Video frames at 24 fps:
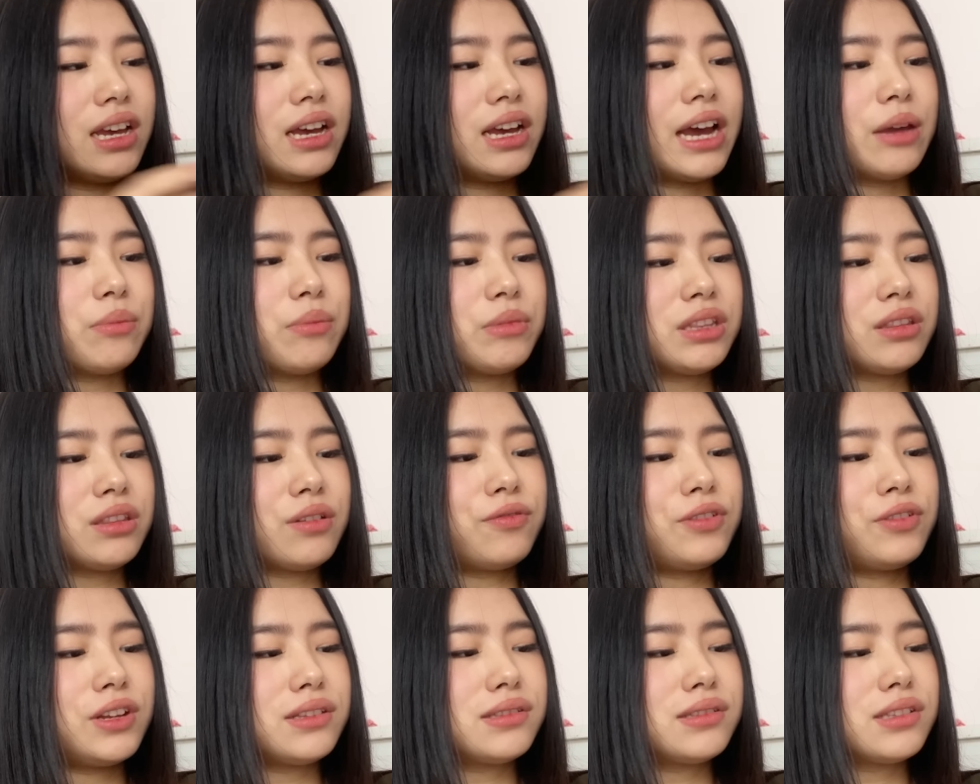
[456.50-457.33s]
I mean, the
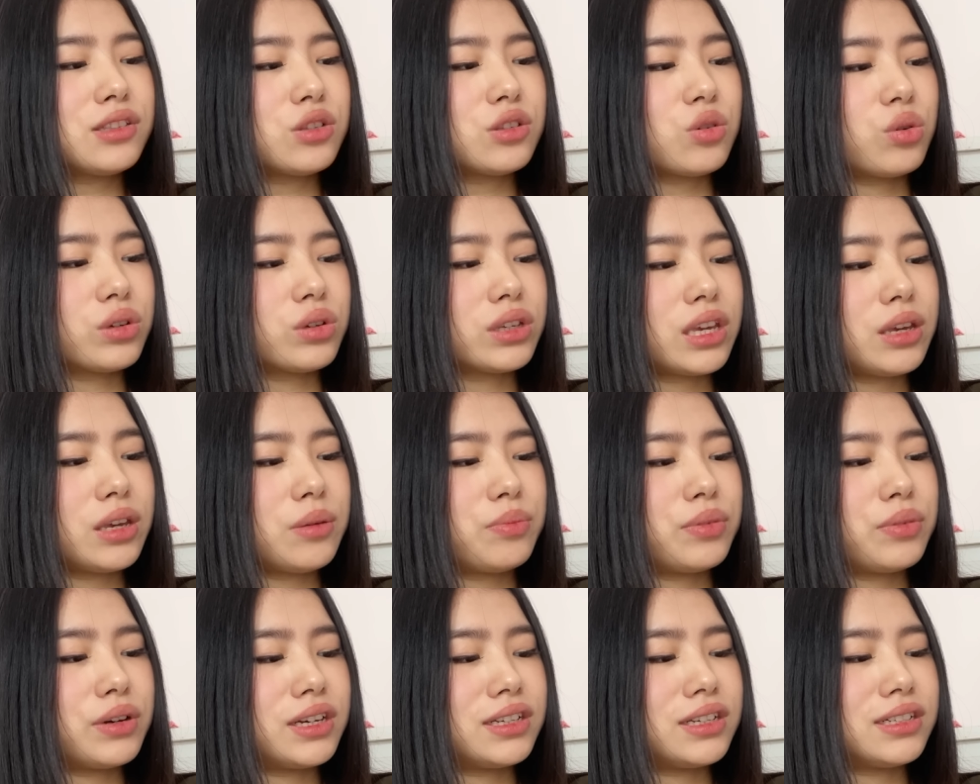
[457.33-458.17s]
fleece is okay,
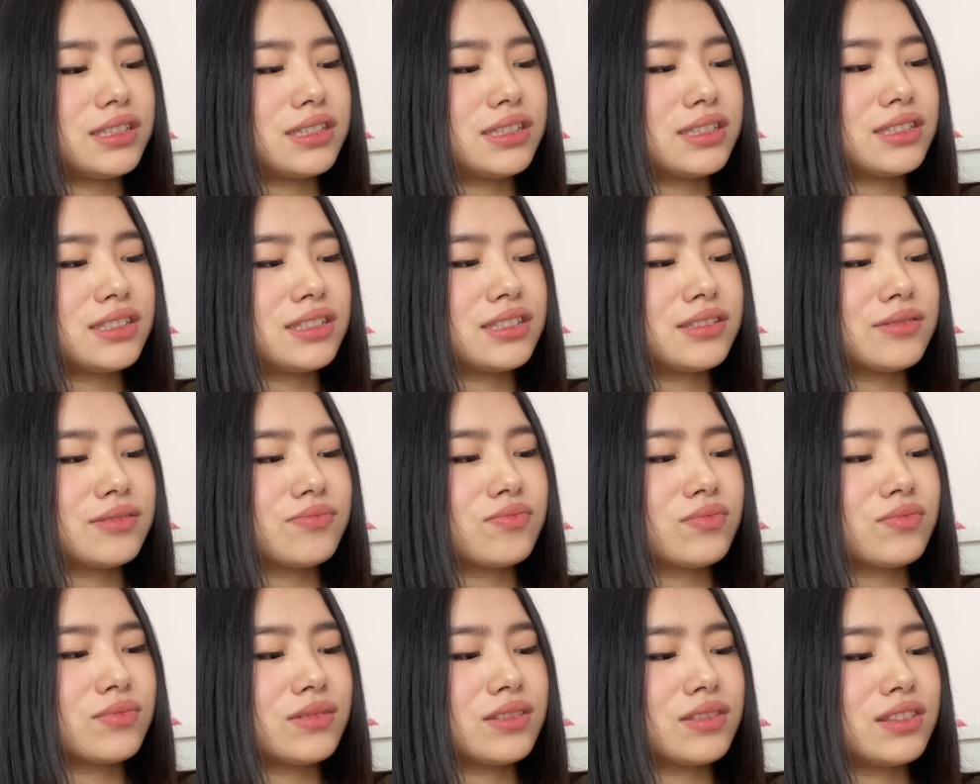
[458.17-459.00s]
but
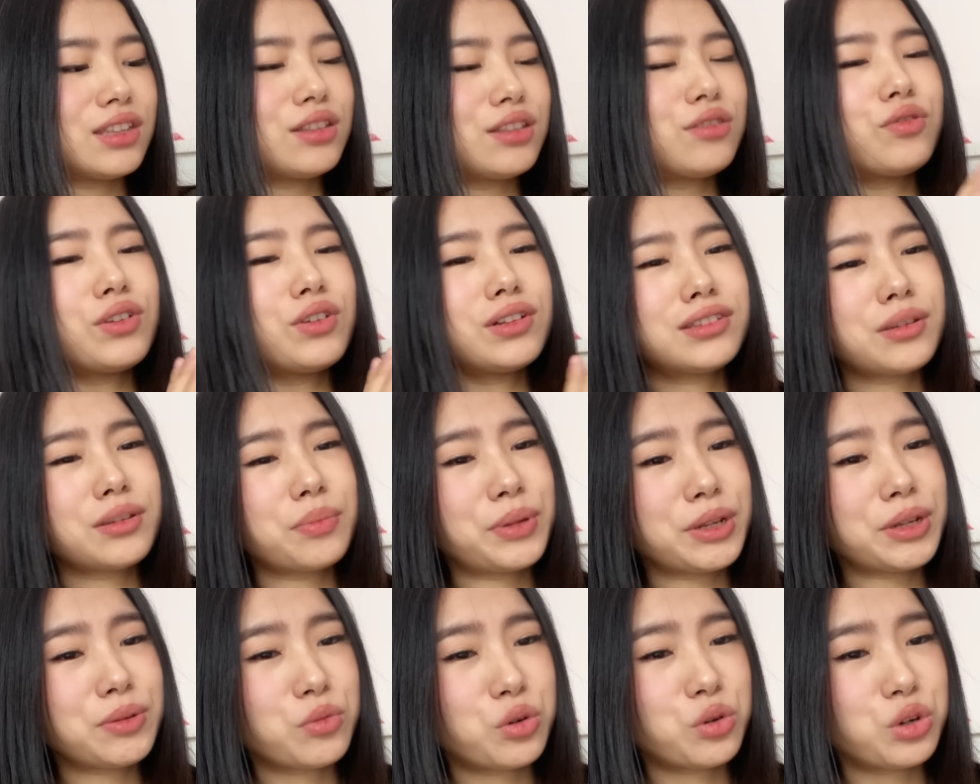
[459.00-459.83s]
this feels a
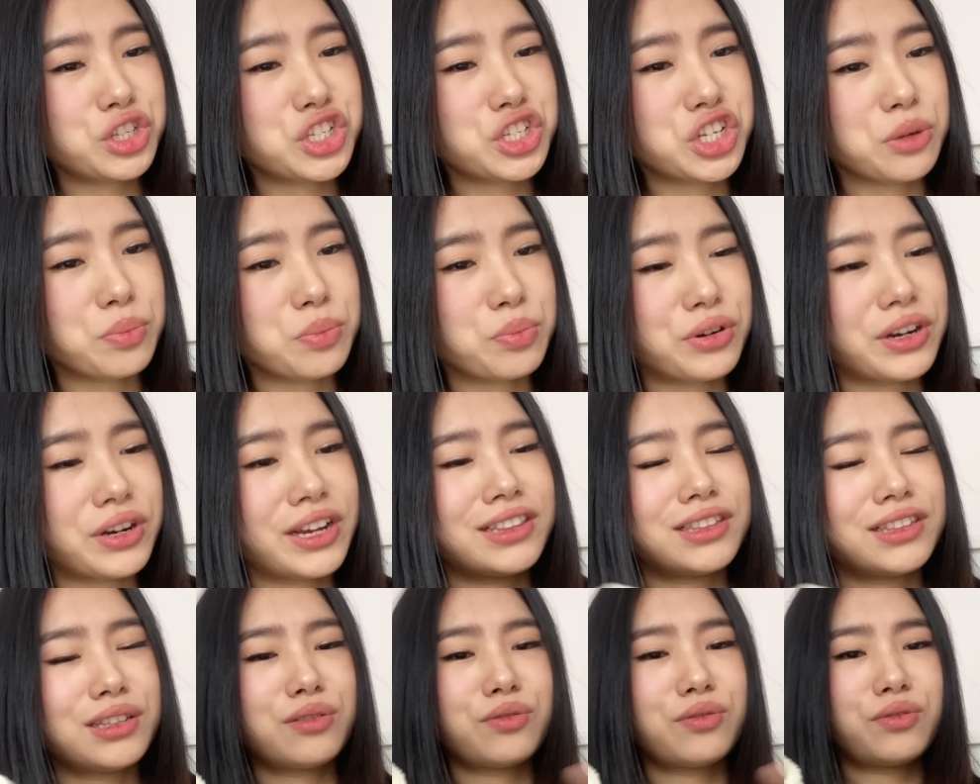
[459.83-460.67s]
bit more cheaper,
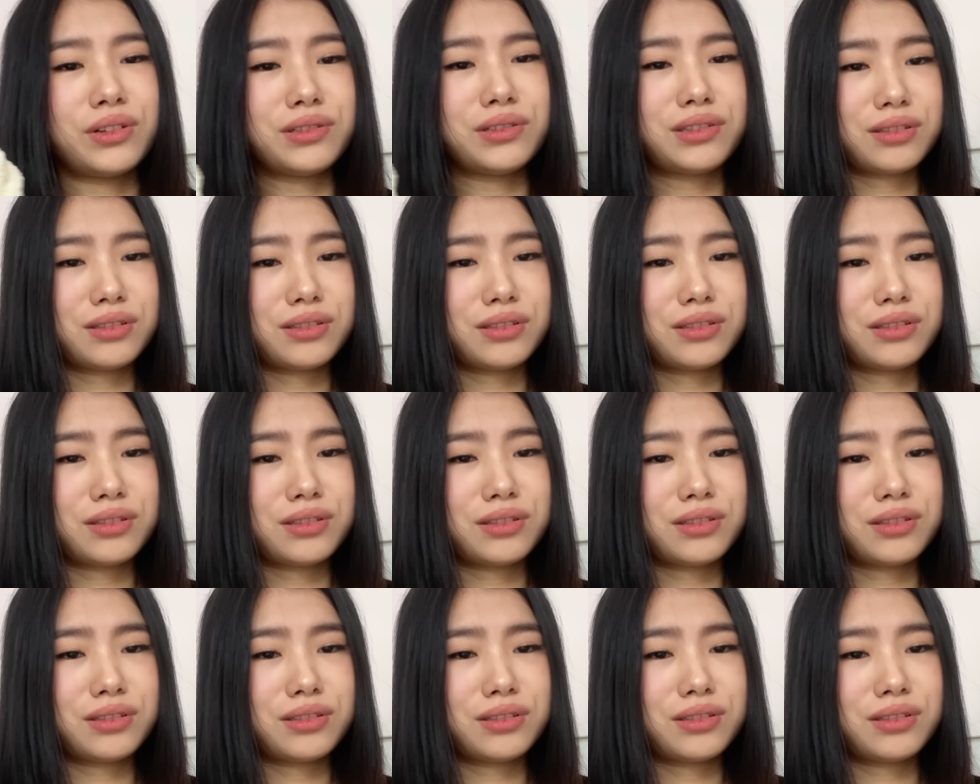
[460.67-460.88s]
and this feels